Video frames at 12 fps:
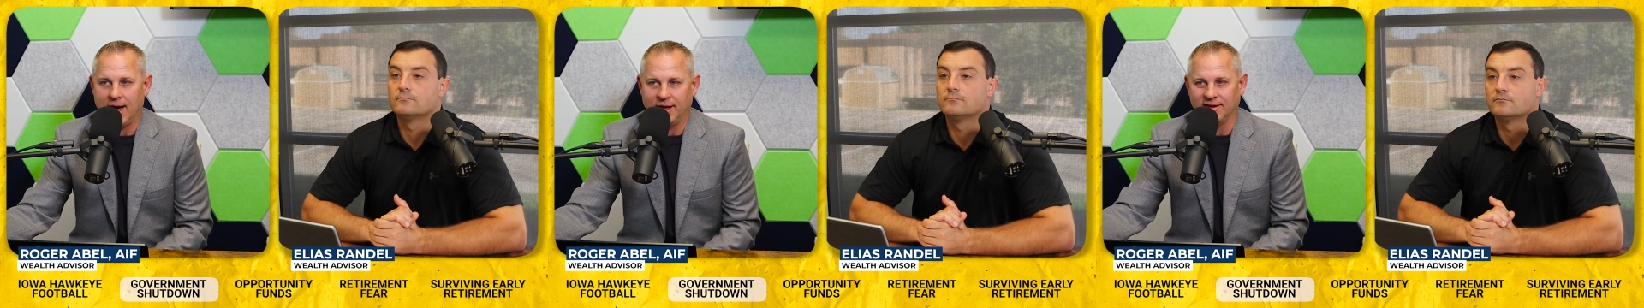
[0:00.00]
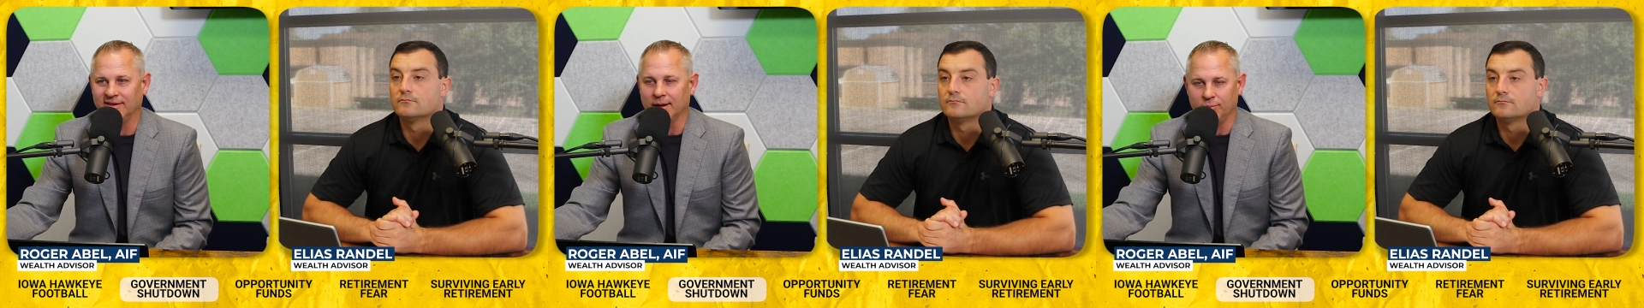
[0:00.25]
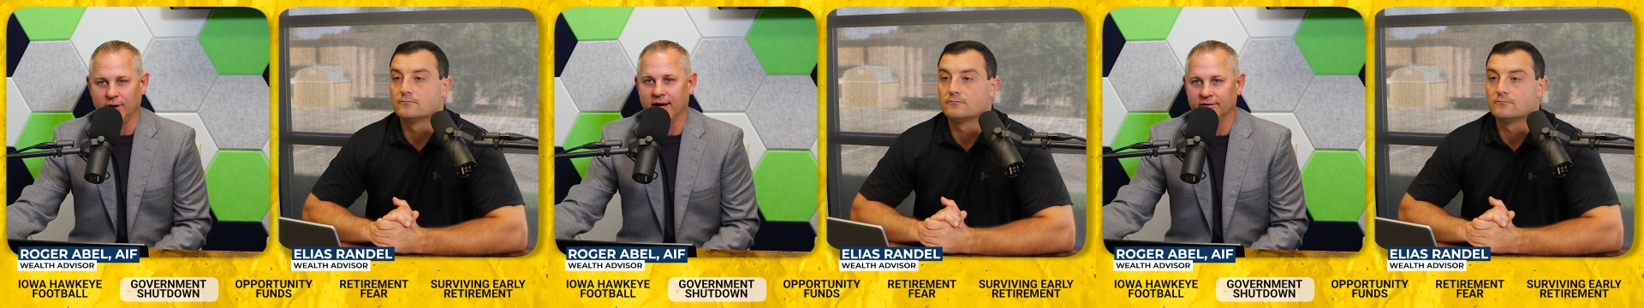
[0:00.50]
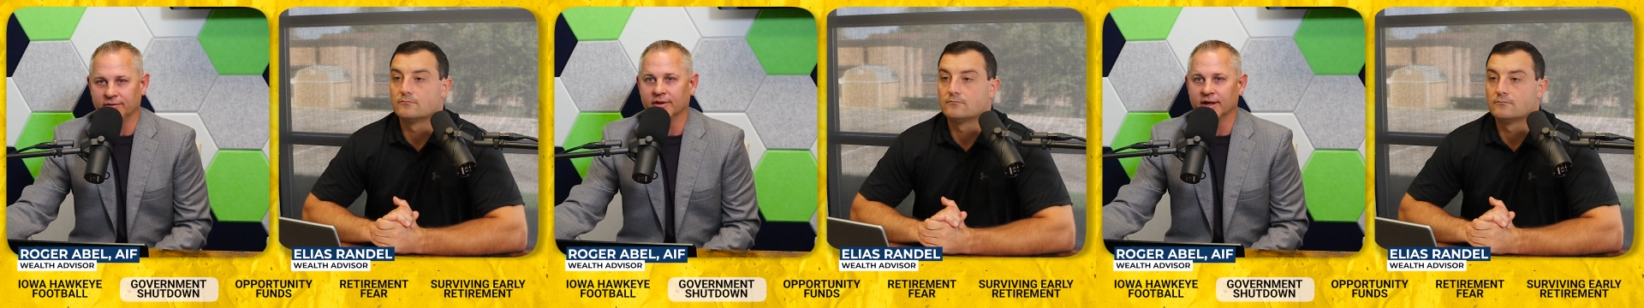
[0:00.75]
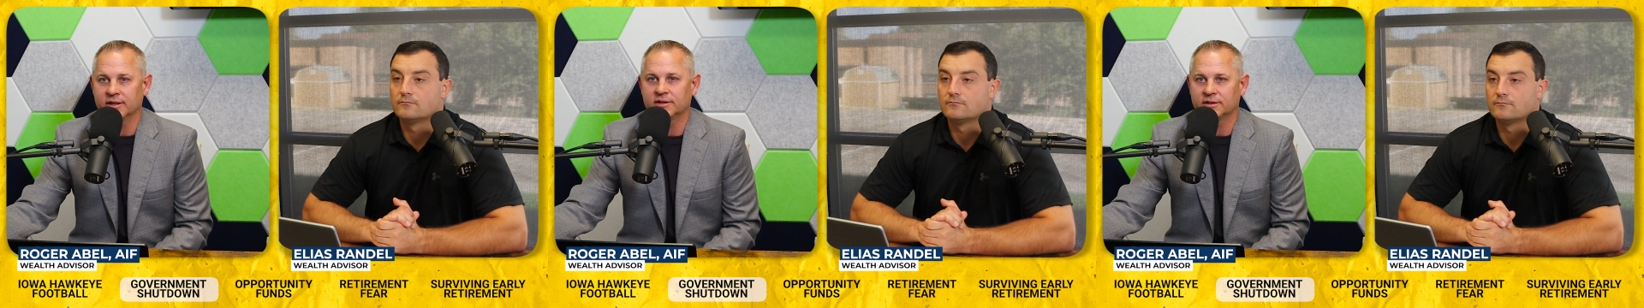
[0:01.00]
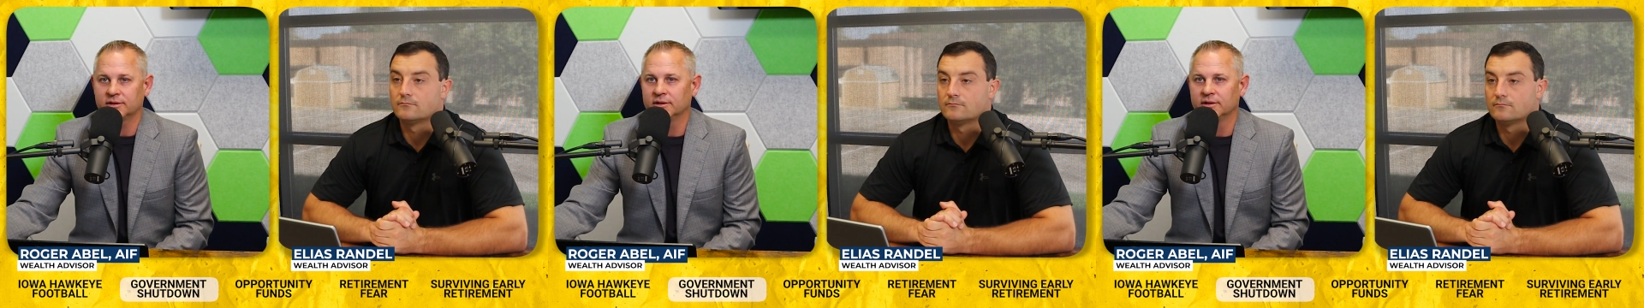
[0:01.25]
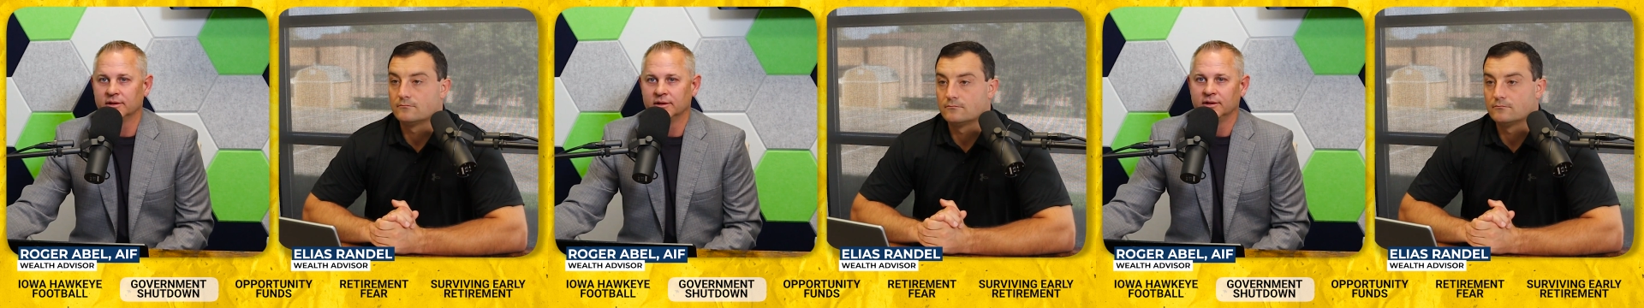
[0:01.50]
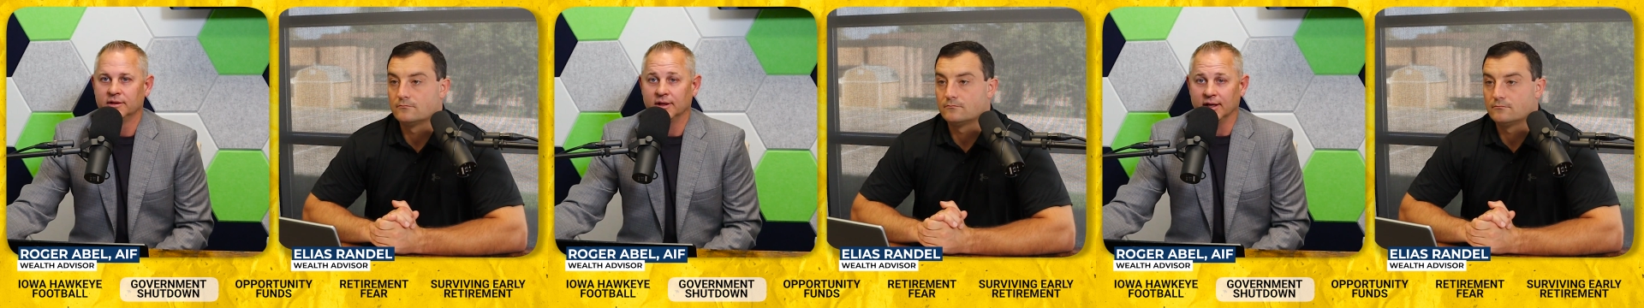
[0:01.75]
Speaker 1: I think they planned for this.
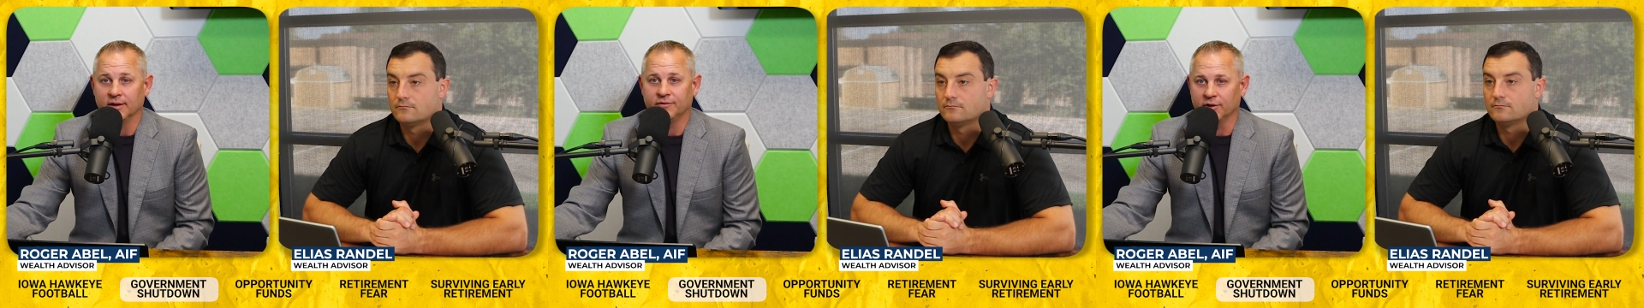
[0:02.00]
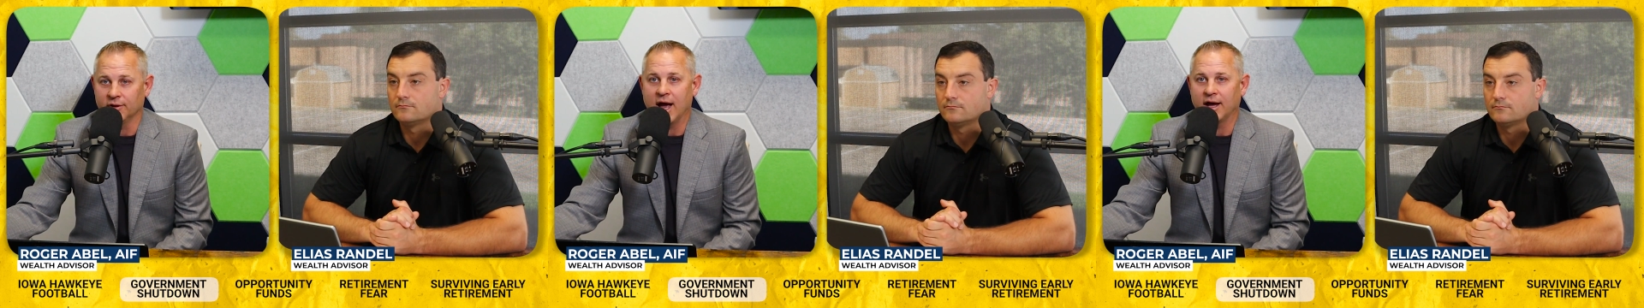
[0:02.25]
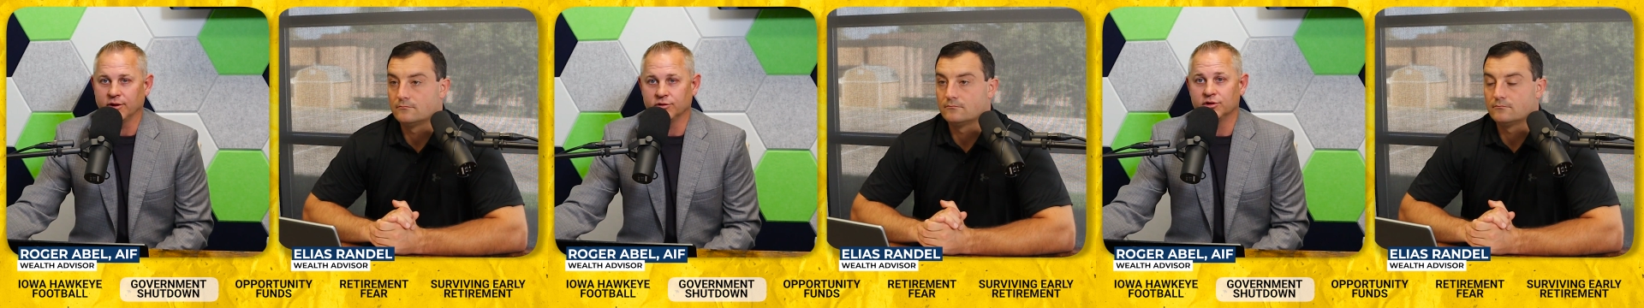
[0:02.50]
if you're not, you